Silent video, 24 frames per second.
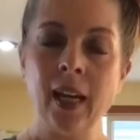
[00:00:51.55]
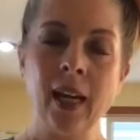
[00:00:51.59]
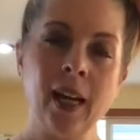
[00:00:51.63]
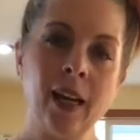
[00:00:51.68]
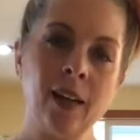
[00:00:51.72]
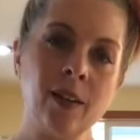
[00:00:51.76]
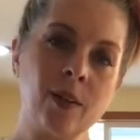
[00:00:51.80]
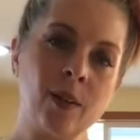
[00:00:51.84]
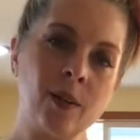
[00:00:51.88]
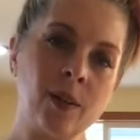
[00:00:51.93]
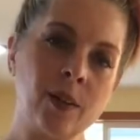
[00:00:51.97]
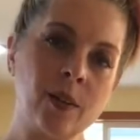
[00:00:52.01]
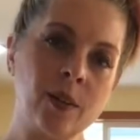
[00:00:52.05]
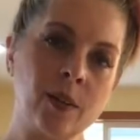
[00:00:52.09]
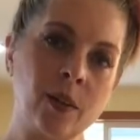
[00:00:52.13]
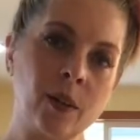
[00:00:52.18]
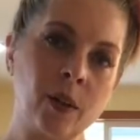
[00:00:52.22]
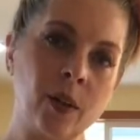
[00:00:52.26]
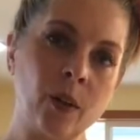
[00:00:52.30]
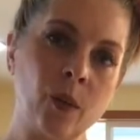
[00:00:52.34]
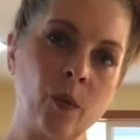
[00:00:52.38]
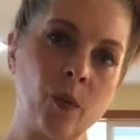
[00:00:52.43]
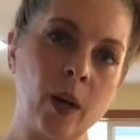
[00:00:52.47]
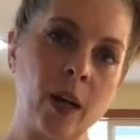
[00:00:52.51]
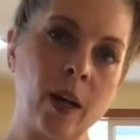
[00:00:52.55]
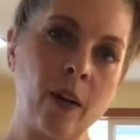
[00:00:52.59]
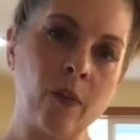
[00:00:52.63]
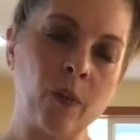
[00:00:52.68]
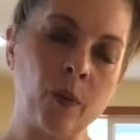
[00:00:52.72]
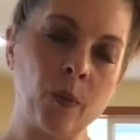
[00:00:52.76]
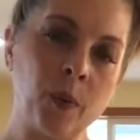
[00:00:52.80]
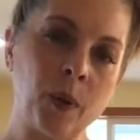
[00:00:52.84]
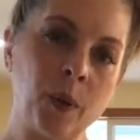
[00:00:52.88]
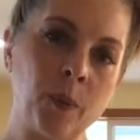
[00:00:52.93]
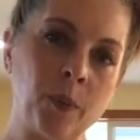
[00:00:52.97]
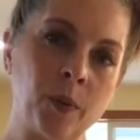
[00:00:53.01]
So this is a good way for
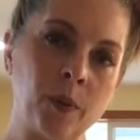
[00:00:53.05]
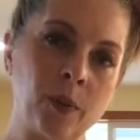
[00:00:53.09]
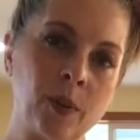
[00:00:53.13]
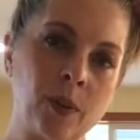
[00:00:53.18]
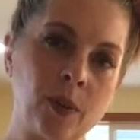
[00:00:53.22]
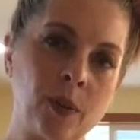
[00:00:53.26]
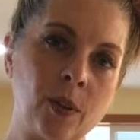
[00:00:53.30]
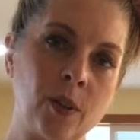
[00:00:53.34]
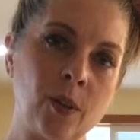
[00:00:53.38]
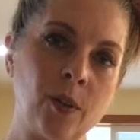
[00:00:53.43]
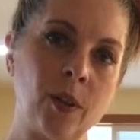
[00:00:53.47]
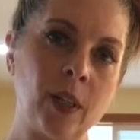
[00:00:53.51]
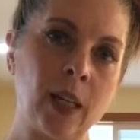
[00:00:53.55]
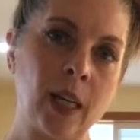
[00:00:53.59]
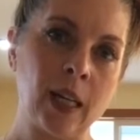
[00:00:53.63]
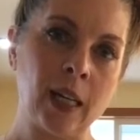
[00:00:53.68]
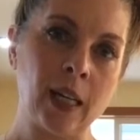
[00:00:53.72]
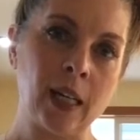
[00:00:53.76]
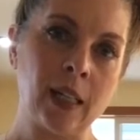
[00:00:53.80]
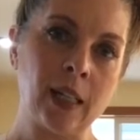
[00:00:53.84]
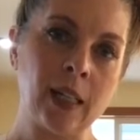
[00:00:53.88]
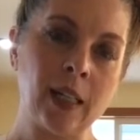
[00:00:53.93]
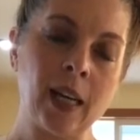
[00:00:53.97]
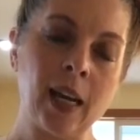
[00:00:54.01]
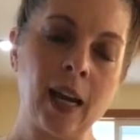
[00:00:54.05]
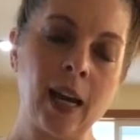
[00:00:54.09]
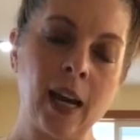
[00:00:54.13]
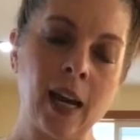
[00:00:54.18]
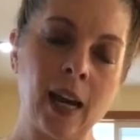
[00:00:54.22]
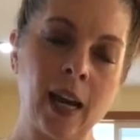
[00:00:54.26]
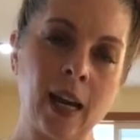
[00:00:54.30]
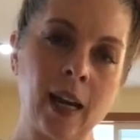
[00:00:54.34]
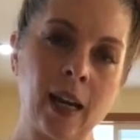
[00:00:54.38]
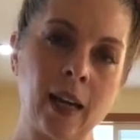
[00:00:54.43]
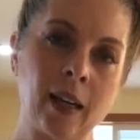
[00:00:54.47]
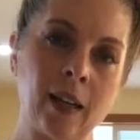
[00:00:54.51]
people to tune in
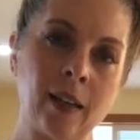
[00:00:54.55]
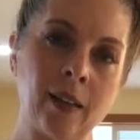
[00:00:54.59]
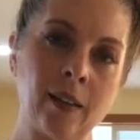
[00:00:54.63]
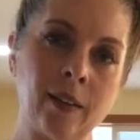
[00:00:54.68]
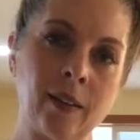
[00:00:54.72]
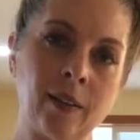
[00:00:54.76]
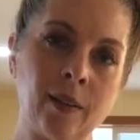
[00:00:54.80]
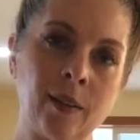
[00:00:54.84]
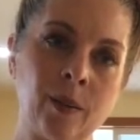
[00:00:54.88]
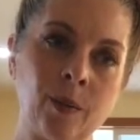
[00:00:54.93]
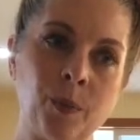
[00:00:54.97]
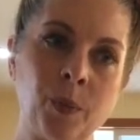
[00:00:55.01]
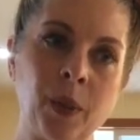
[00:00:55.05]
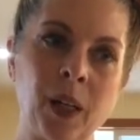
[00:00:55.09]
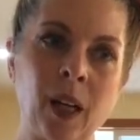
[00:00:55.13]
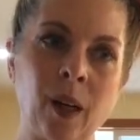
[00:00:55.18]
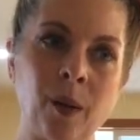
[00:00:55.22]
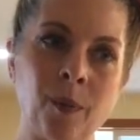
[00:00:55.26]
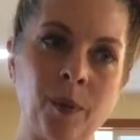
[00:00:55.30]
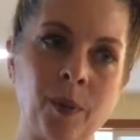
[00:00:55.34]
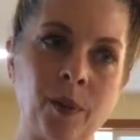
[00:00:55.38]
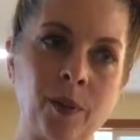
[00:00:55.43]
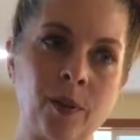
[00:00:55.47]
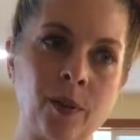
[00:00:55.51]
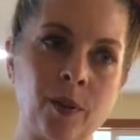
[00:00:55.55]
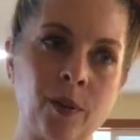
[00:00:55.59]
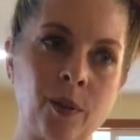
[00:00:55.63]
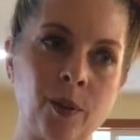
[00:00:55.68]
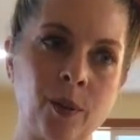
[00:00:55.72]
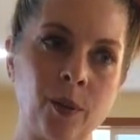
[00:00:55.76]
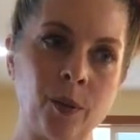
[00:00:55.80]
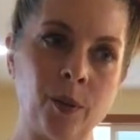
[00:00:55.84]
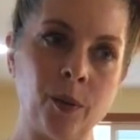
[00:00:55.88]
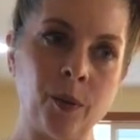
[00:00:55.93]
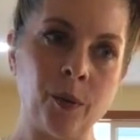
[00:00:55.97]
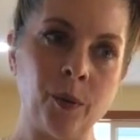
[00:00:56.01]
and be able
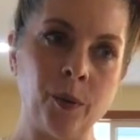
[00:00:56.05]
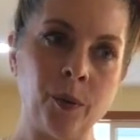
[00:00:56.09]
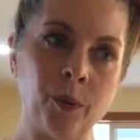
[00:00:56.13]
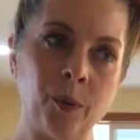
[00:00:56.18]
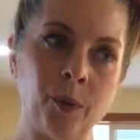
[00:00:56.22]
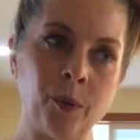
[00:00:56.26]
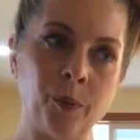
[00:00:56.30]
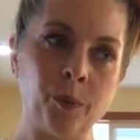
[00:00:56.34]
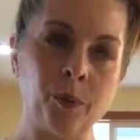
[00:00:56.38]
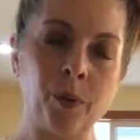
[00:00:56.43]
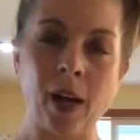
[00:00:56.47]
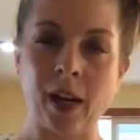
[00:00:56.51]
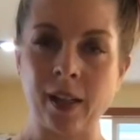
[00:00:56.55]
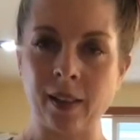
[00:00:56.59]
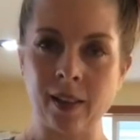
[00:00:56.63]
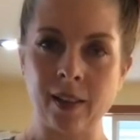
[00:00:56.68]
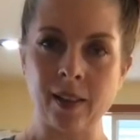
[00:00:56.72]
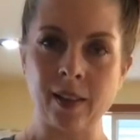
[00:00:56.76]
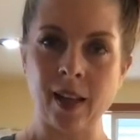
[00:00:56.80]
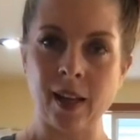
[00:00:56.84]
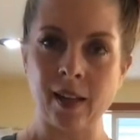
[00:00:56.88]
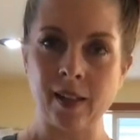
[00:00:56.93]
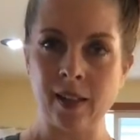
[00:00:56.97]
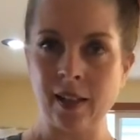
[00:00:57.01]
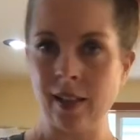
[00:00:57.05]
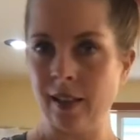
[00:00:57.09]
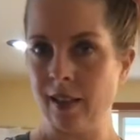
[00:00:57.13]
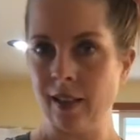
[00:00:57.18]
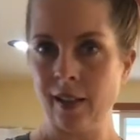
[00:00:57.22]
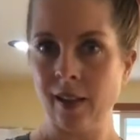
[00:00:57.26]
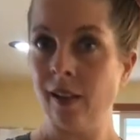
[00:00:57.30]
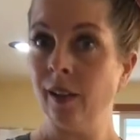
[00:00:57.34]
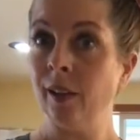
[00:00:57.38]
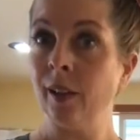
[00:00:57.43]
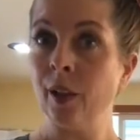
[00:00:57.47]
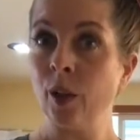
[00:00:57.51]
to practice that
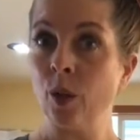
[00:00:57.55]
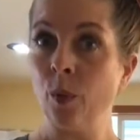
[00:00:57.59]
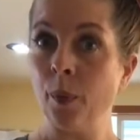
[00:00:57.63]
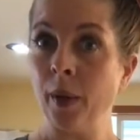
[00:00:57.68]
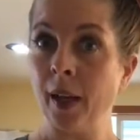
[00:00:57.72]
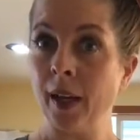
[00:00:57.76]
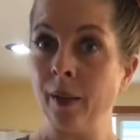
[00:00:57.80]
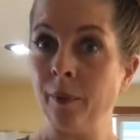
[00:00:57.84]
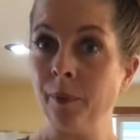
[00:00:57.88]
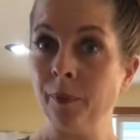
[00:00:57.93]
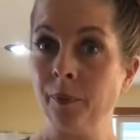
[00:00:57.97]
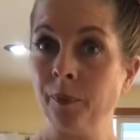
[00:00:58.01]
detail a little bit.